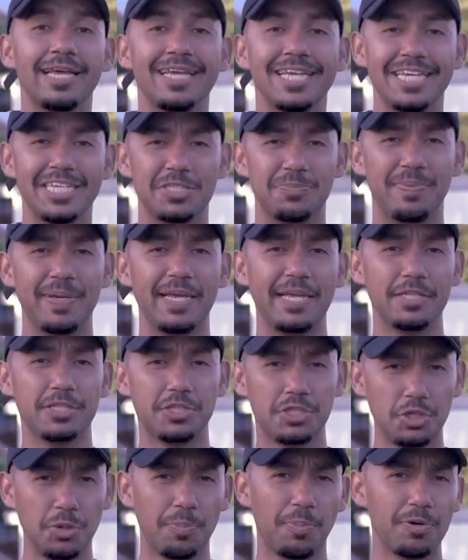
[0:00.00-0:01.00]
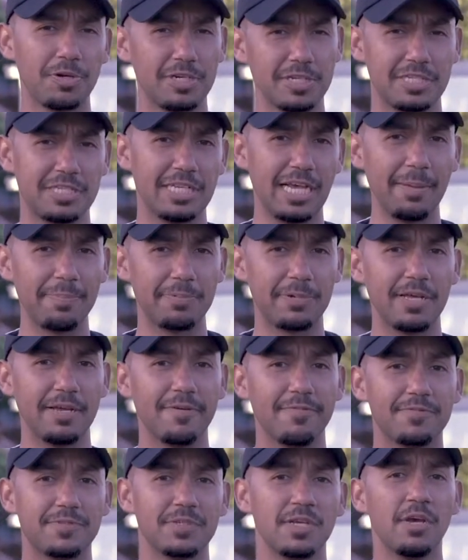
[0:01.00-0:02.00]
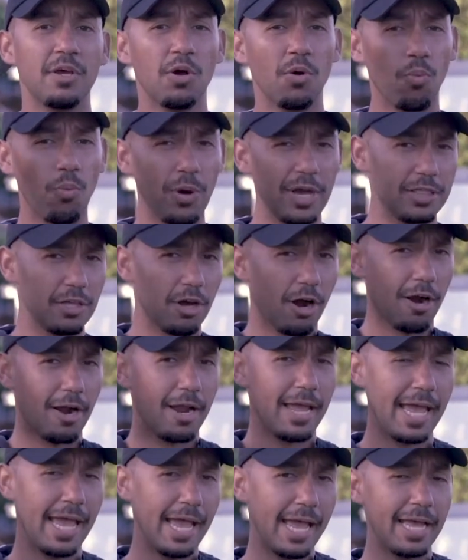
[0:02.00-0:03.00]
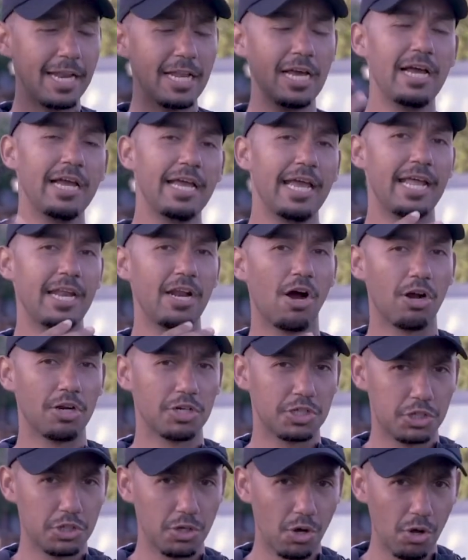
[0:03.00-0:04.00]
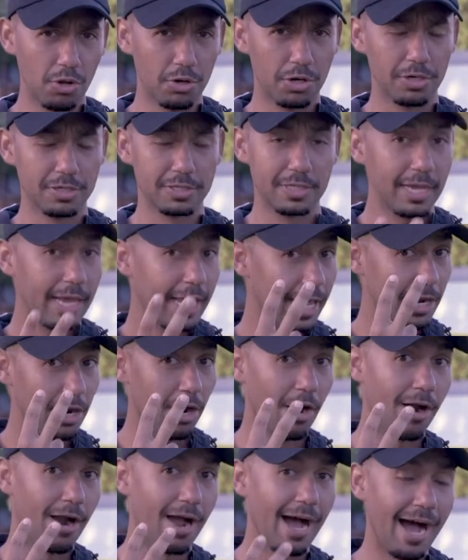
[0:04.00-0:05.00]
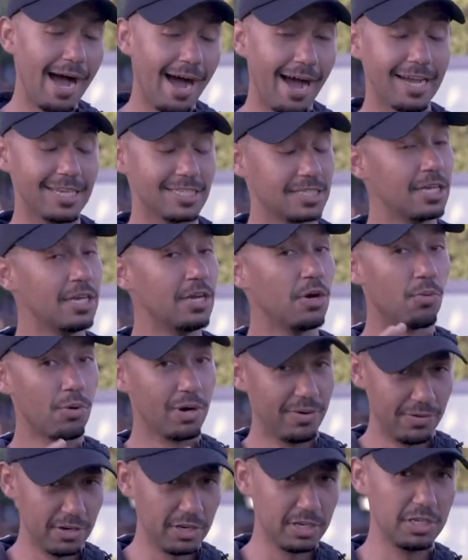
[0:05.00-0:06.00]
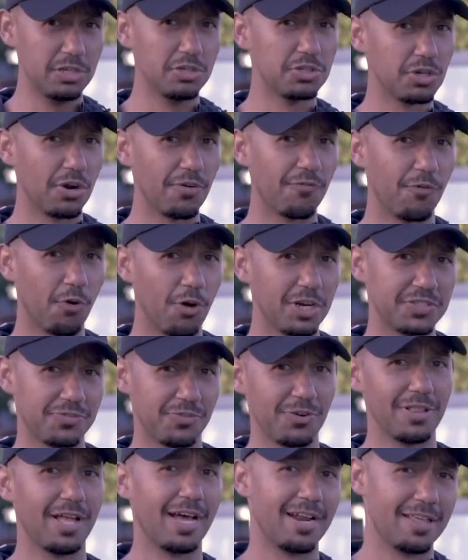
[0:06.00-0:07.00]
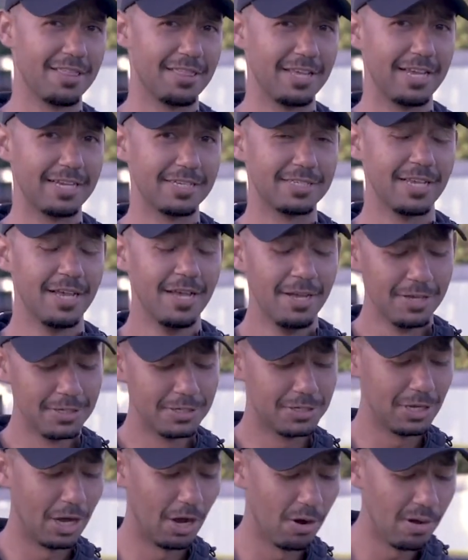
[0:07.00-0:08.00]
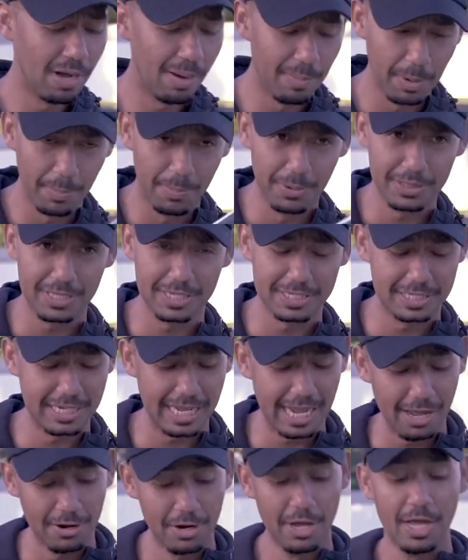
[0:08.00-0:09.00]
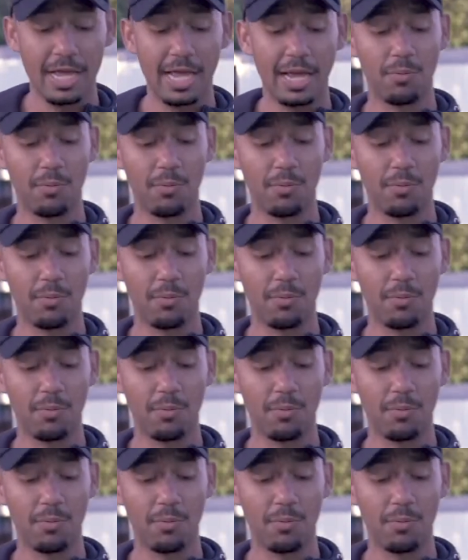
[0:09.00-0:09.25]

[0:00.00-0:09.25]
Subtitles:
is being super deceptive with our head and our shoulders and our eyes. We're even going to use our voice for a lot of things. So I'm going to put this down and